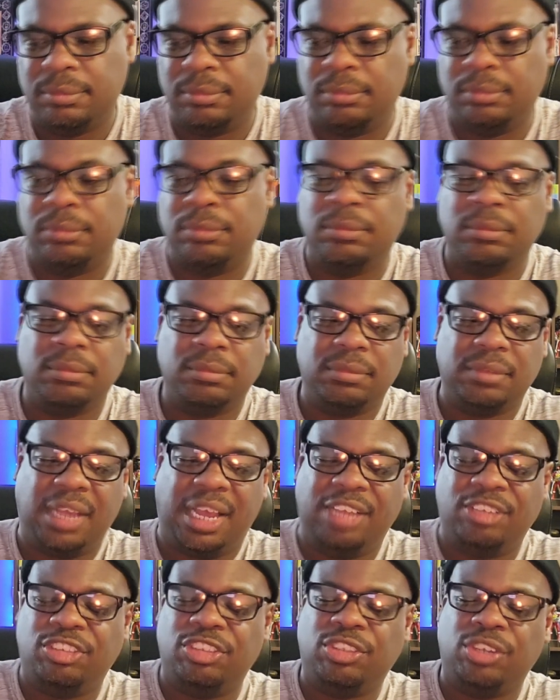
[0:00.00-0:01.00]

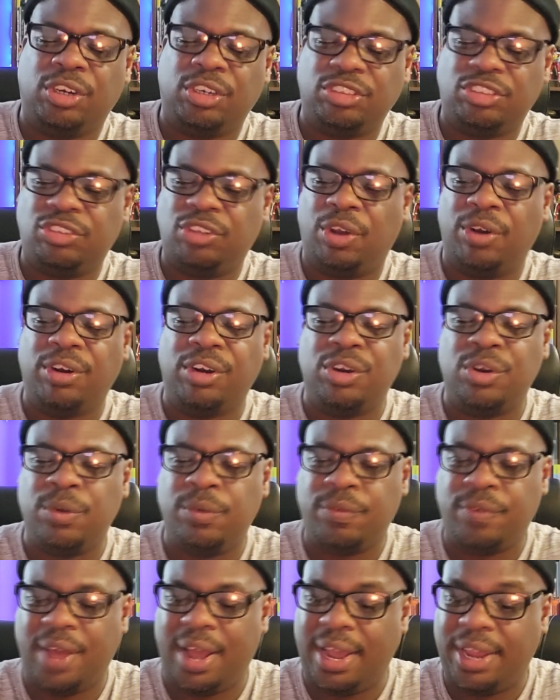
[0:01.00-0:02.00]
I just heard start a new
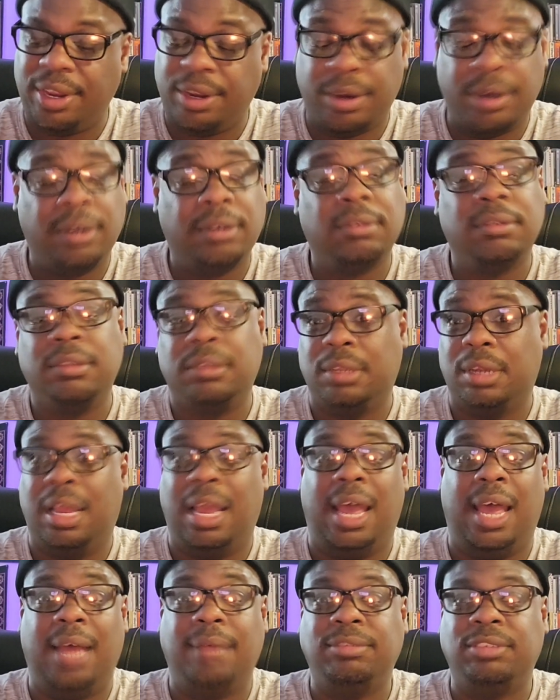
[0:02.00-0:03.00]
fire.
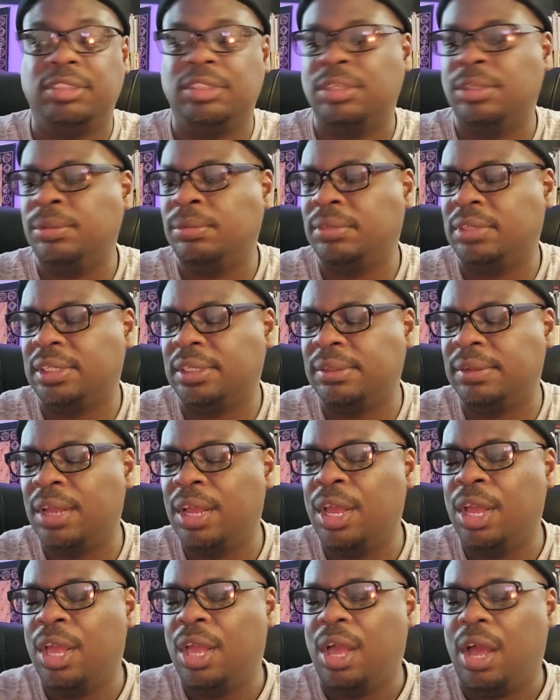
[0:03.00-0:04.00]
Absolutely.
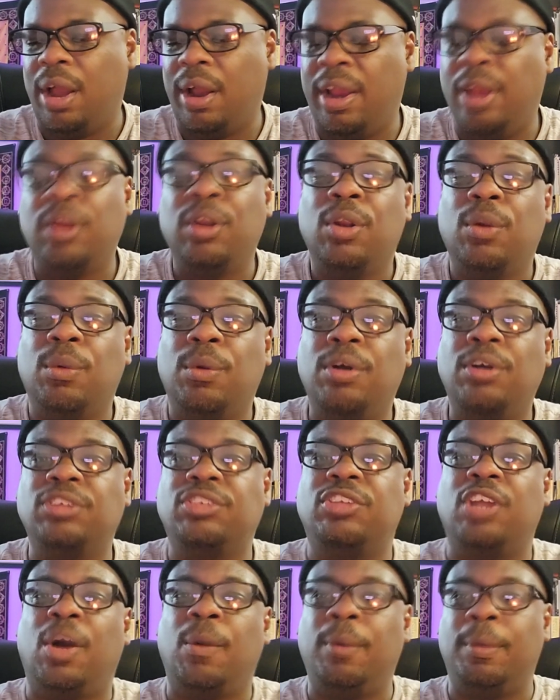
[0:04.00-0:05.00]
All right, we're going to
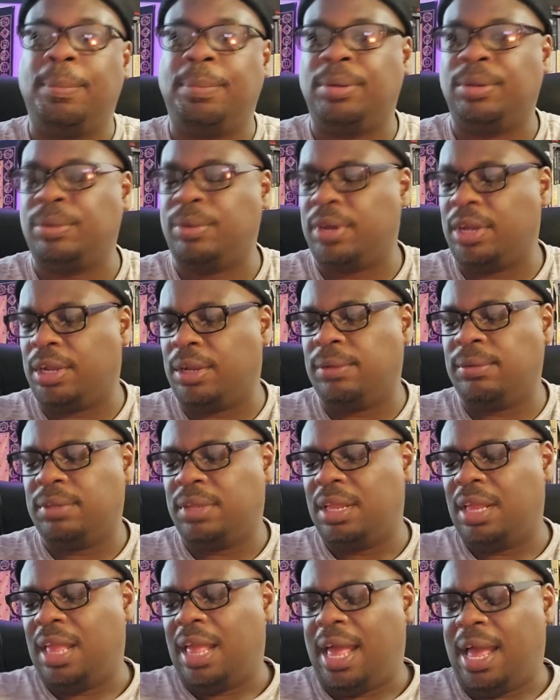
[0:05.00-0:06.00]
start with Pluto.
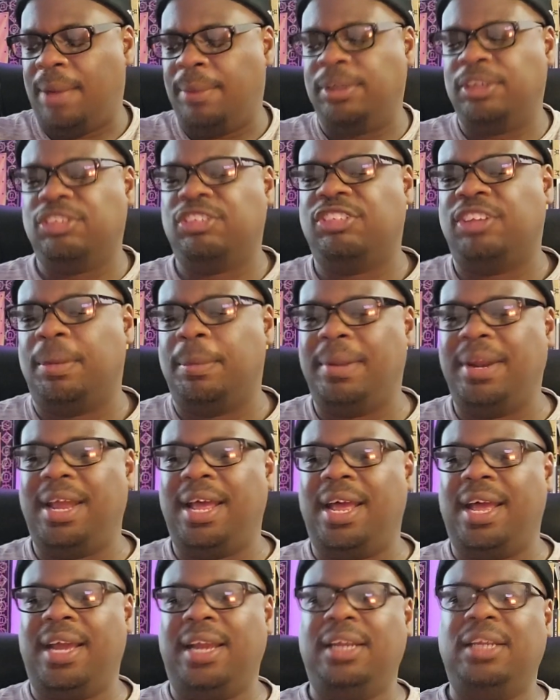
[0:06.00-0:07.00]
How is
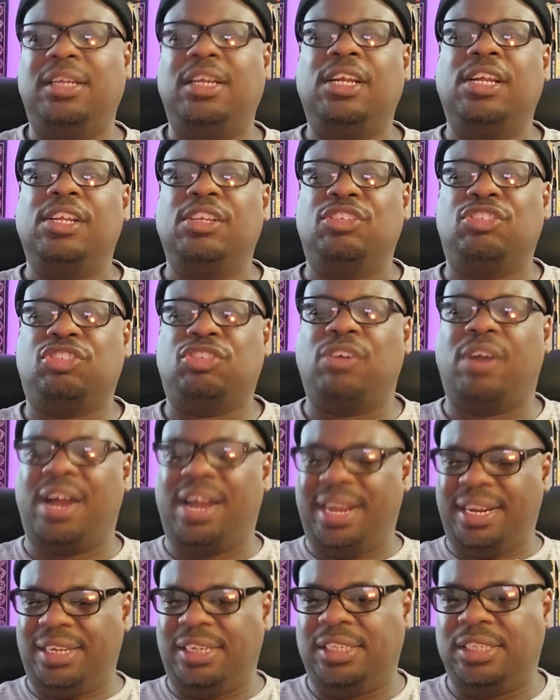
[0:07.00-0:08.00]
Gemini
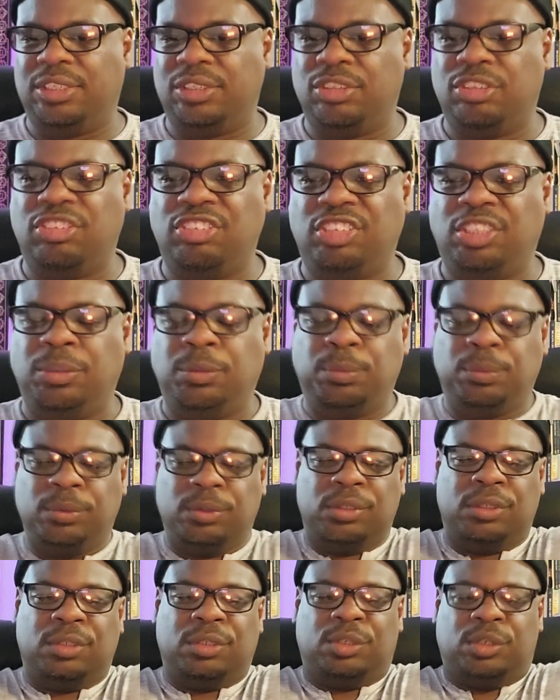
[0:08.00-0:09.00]
trine energy
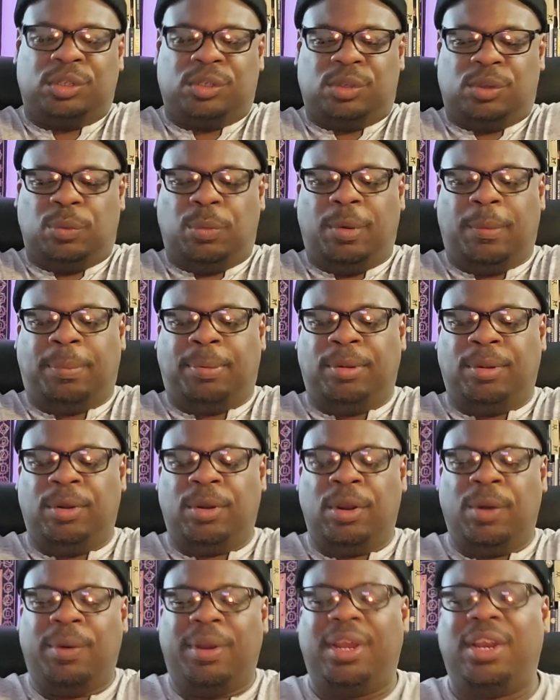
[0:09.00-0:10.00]
with
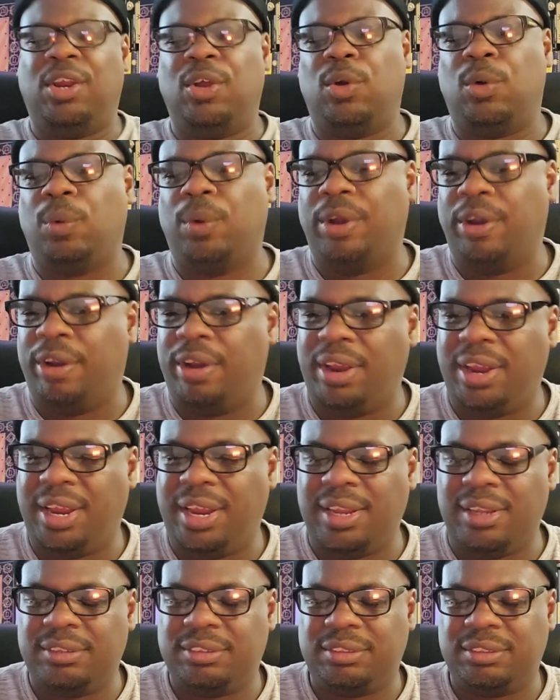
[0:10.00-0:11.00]
Pluto in
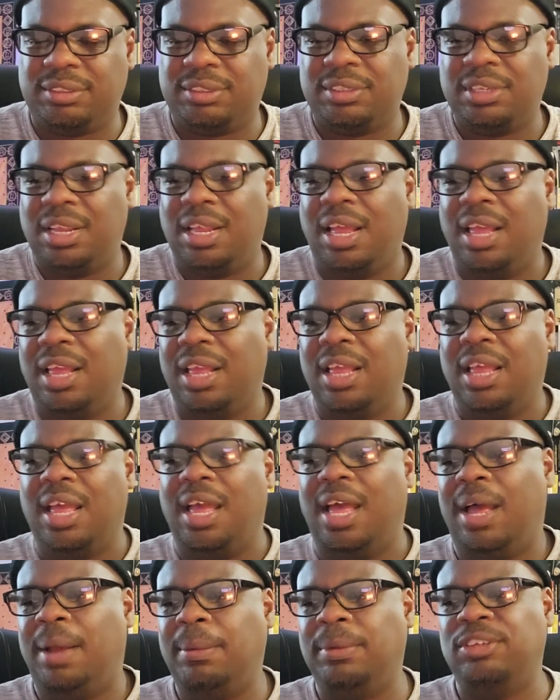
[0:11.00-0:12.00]
Aquarius?
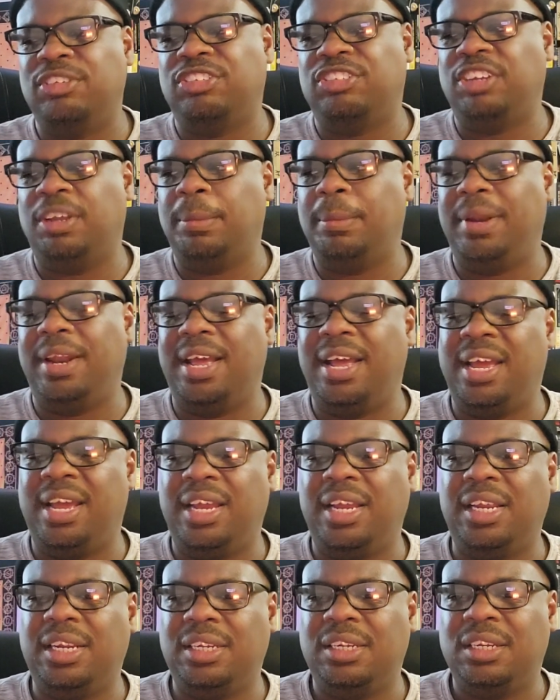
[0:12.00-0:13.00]
How is
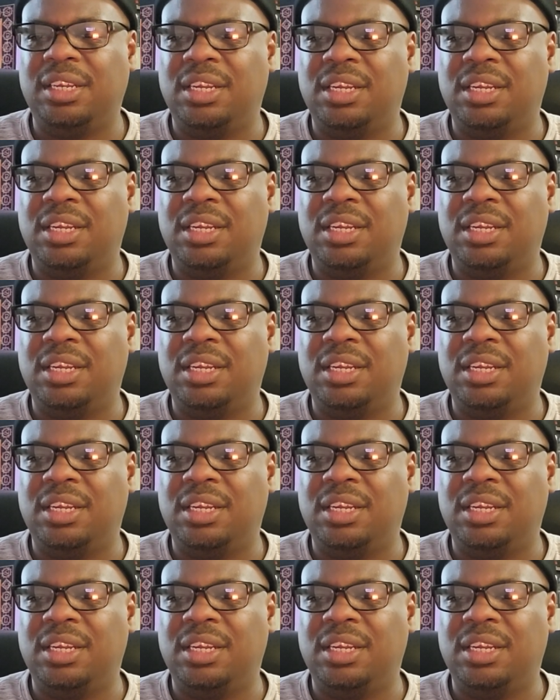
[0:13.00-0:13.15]
Gemini